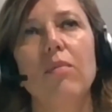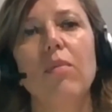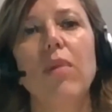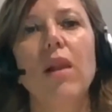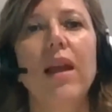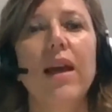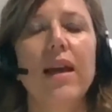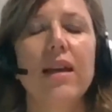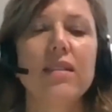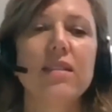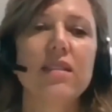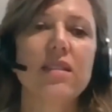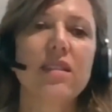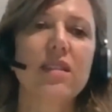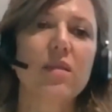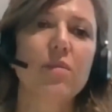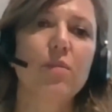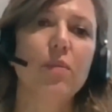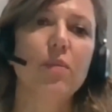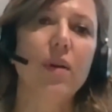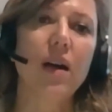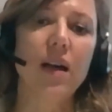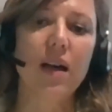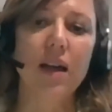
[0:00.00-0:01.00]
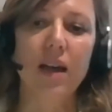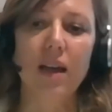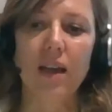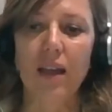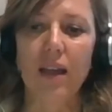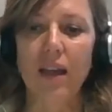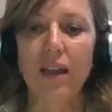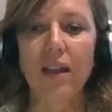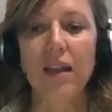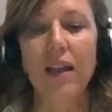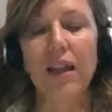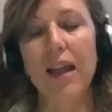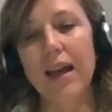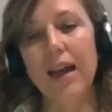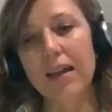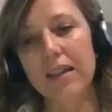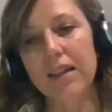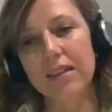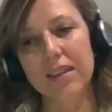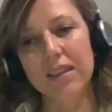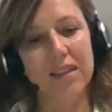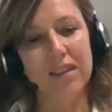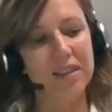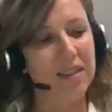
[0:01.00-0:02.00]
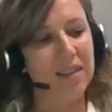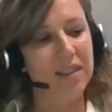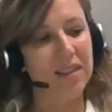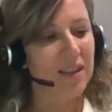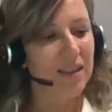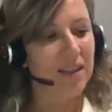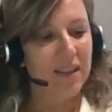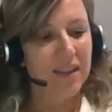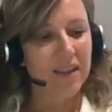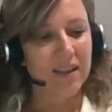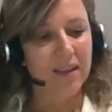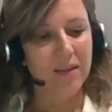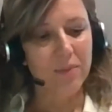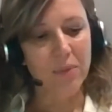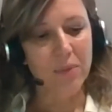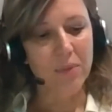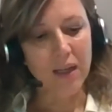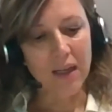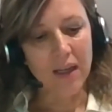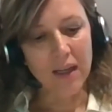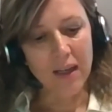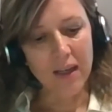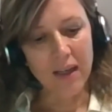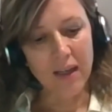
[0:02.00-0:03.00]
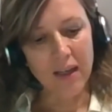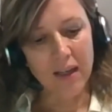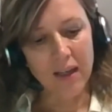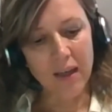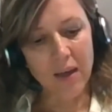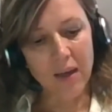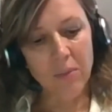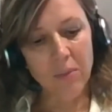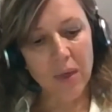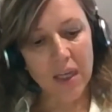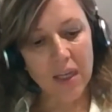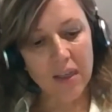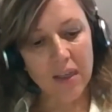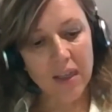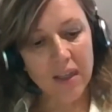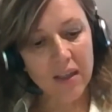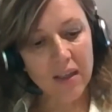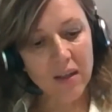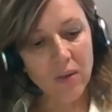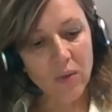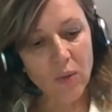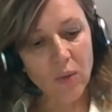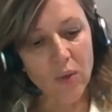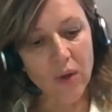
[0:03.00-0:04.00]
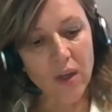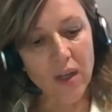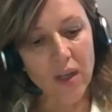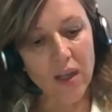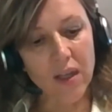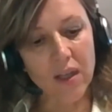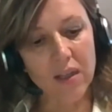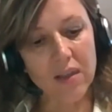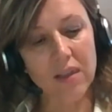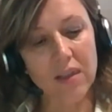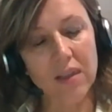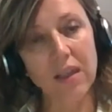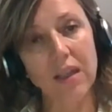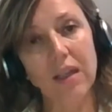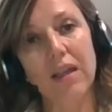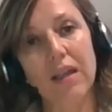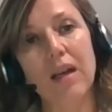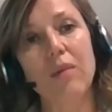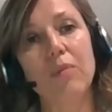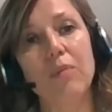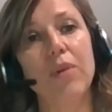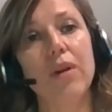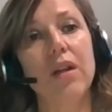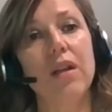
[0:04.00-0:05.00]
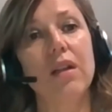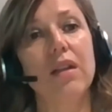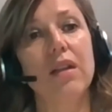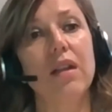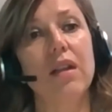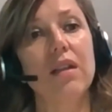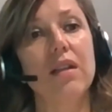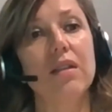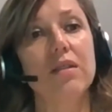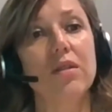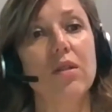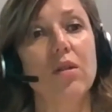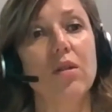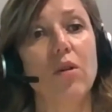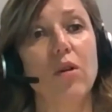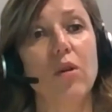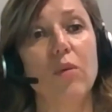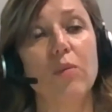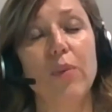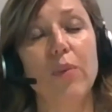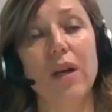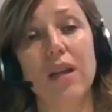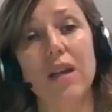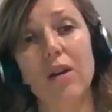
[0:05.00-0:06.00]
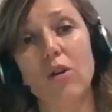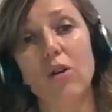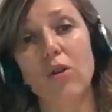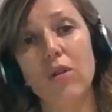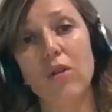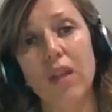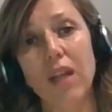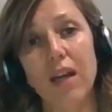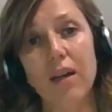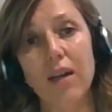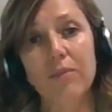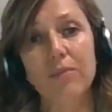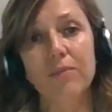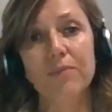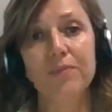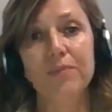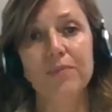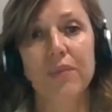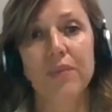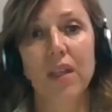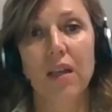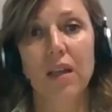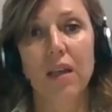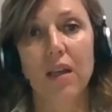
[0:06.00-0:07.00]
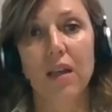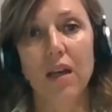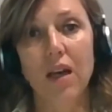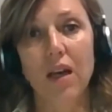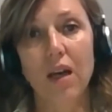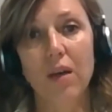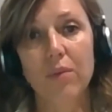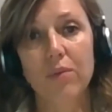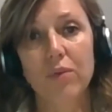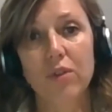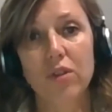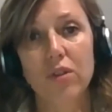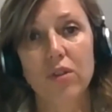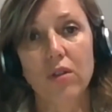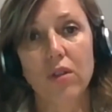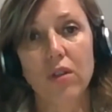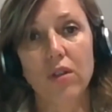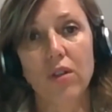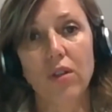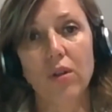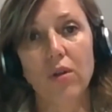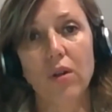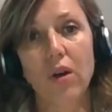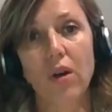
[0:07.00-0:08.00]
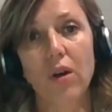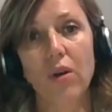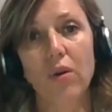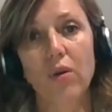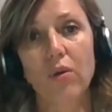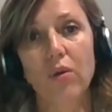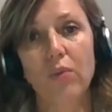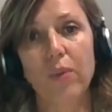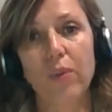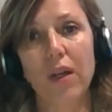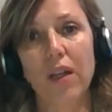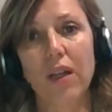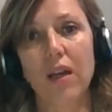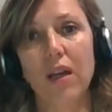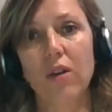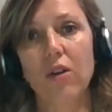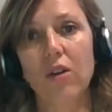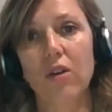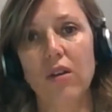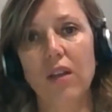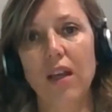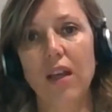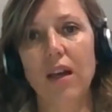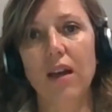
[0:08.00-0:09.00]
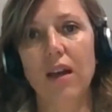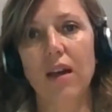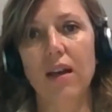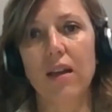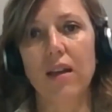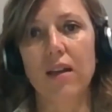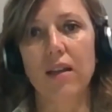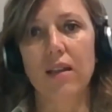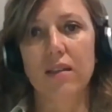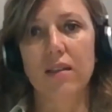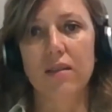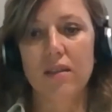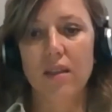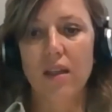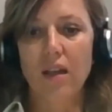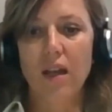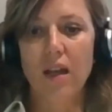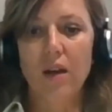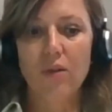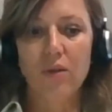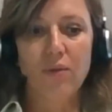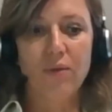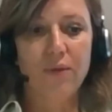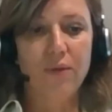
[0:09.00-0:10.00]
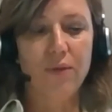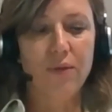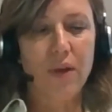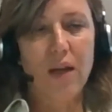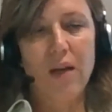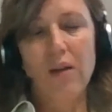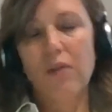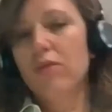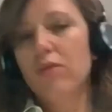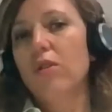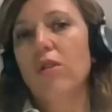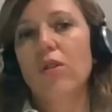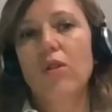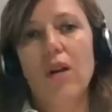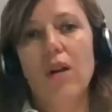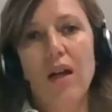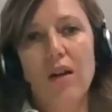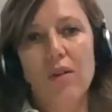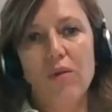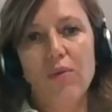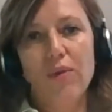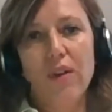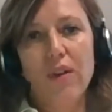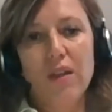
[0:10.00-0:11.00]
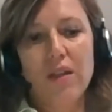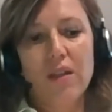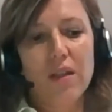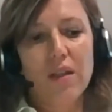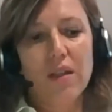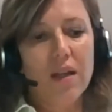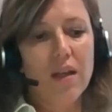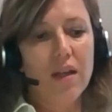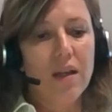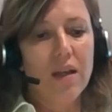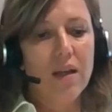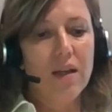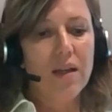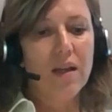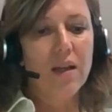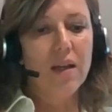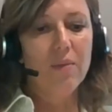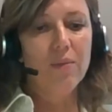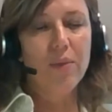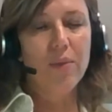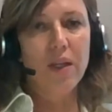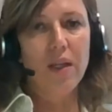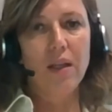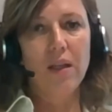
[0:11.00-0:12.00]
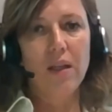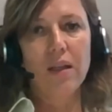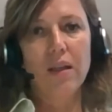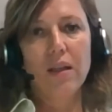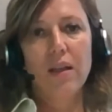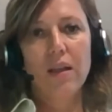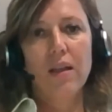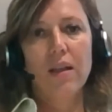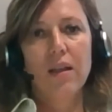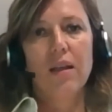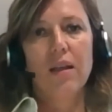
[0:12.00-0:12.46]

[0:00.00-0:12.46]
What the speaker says: blessed by, enlightened by a meeting with a company that is called Patagonia. I'm sure you know Patagonia is an outdoor outfit company